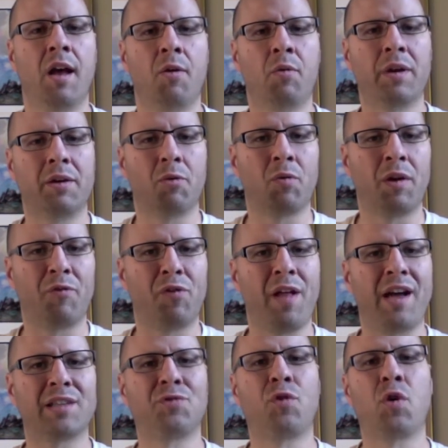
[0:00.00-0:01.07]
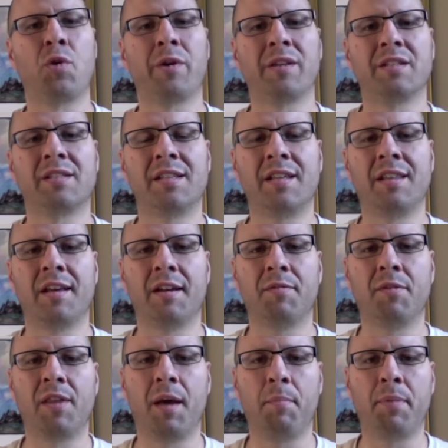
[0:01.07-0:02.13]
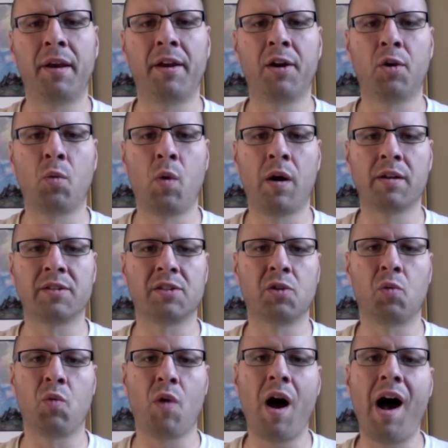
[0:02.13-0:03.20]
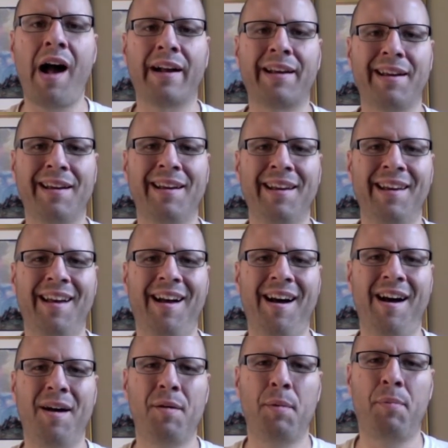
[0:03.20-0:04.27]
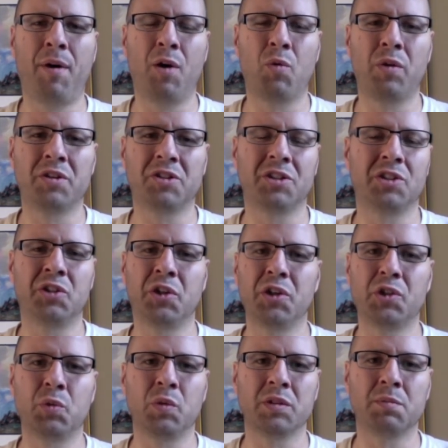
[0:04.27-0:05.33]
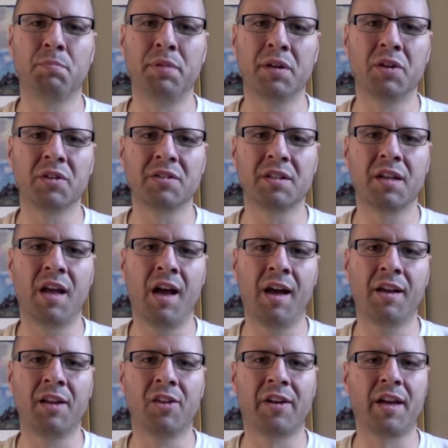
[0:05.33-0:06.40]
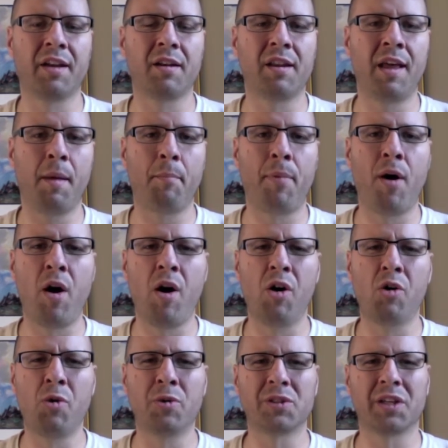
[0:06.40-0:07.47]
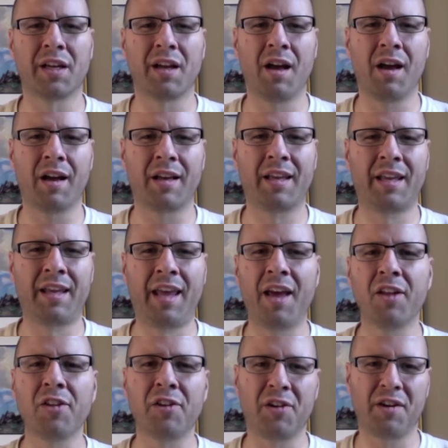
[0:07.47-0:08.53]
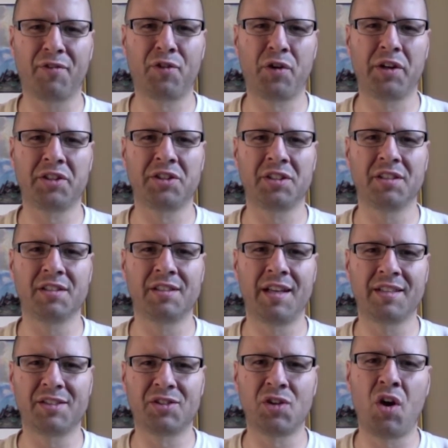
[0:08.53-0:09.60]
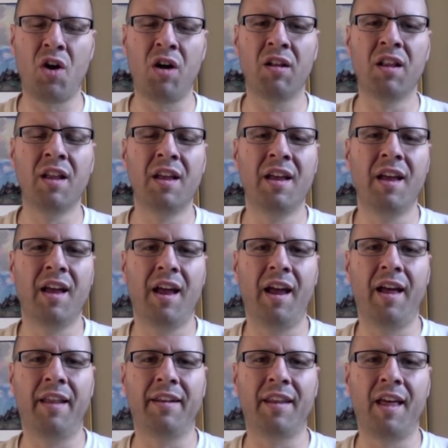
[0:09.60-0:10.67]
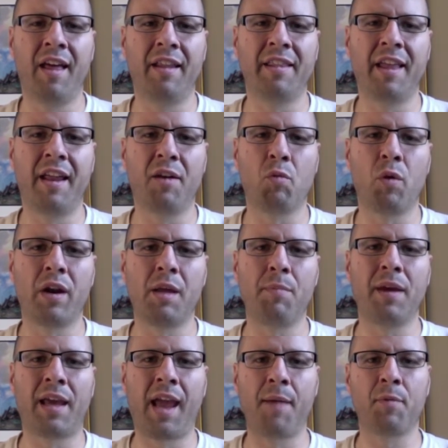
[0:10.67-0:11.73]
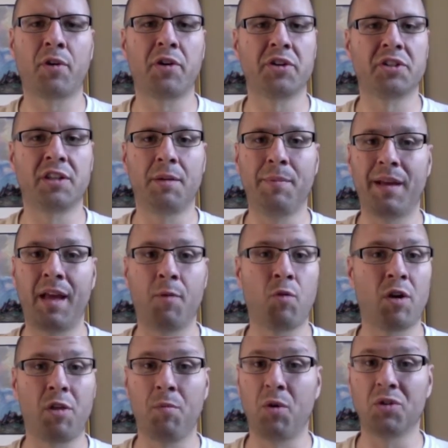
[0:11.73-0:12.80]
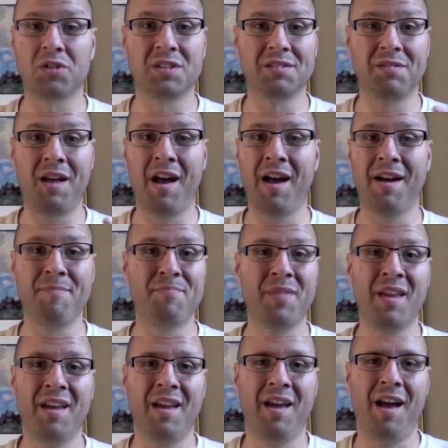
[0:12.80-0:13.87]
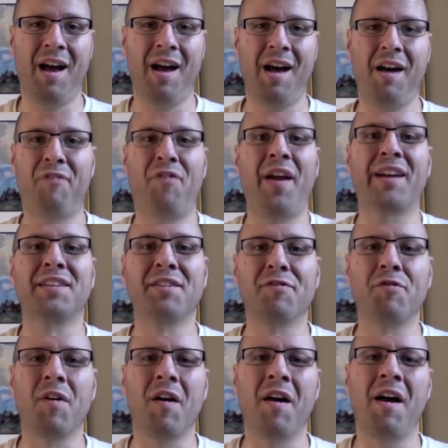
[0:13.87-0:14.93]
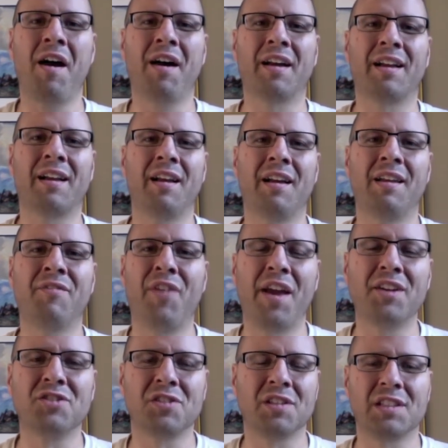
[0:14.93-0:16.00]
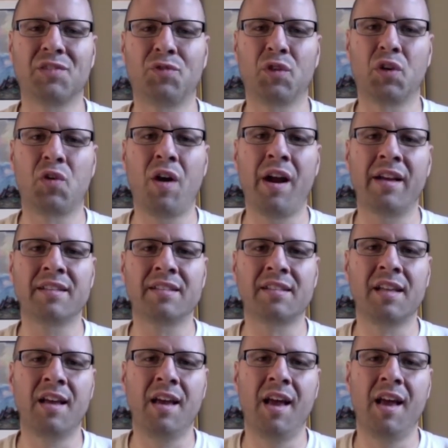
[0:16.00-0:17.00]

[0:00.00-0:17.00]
we, we flash forward and see that, that Peter was the rock uh, upon which the church was built. Uh, you look at that Paul, who was a, a, killer of Christians as Saul, and, and then when he became a Christian, he became one of the most um, uh, effective uh, evangelists for Christ.